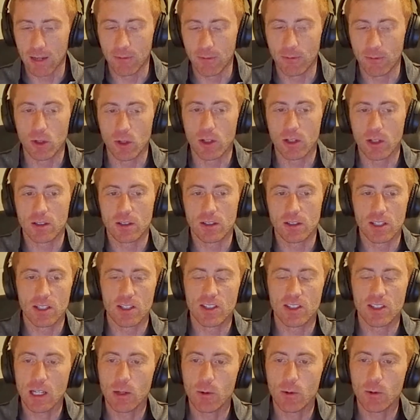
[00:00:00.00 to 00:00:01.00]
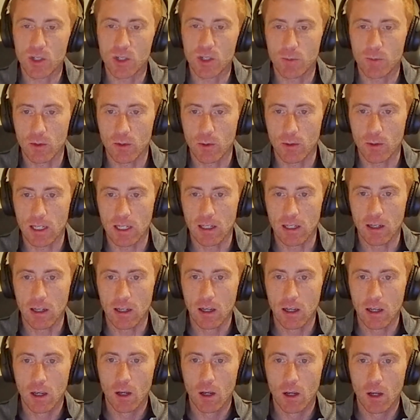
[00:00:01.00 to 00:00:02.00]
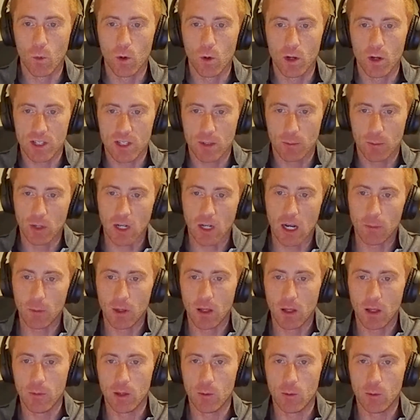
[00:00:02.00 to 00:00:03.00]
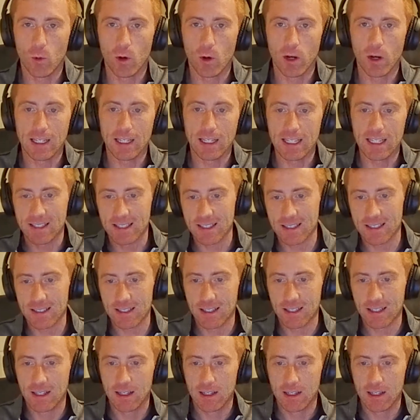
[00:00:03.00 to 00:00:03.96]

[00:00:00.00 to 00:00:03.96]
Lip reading: If you could distinguish between what is a problem and what isn't,